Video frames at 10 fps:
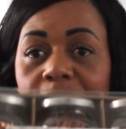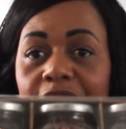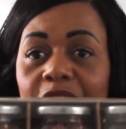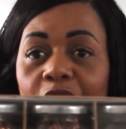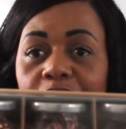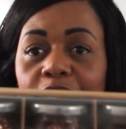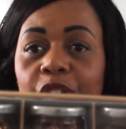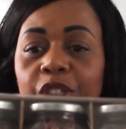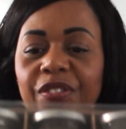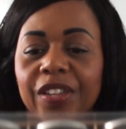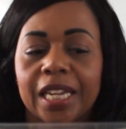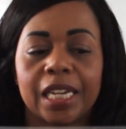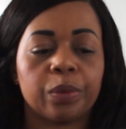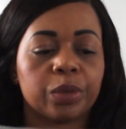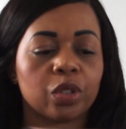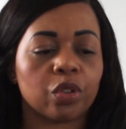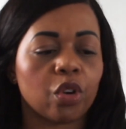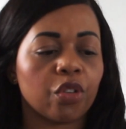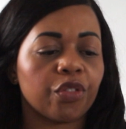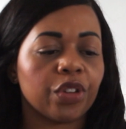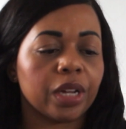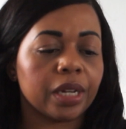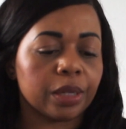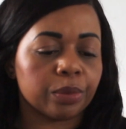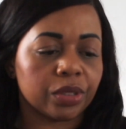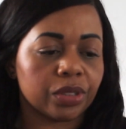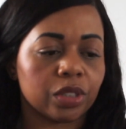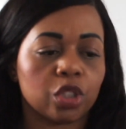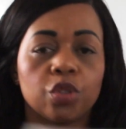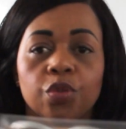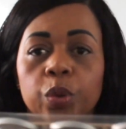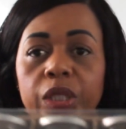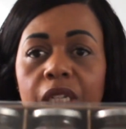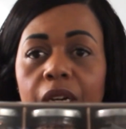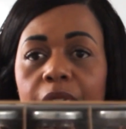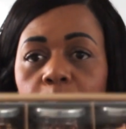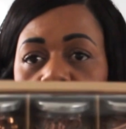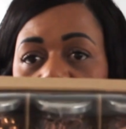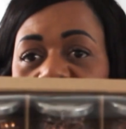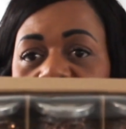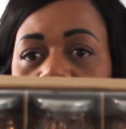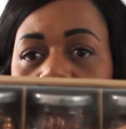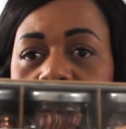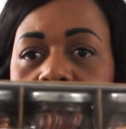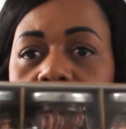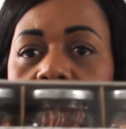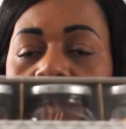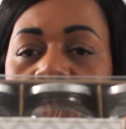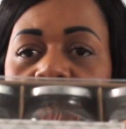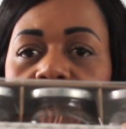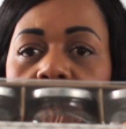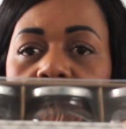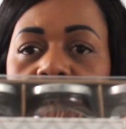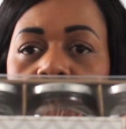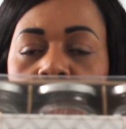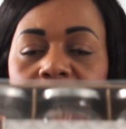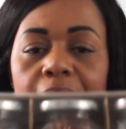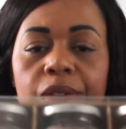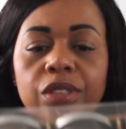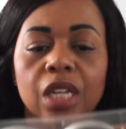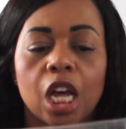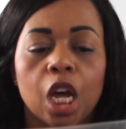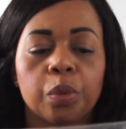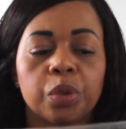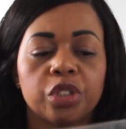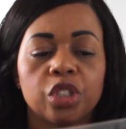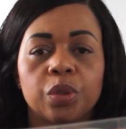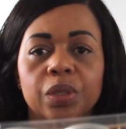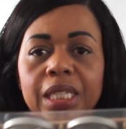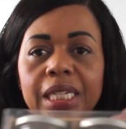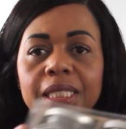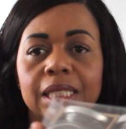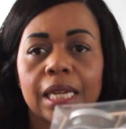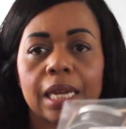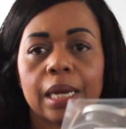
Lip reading: I just like the look of it, and it was on offer. It was £2.49. It was originally £5. I will use it,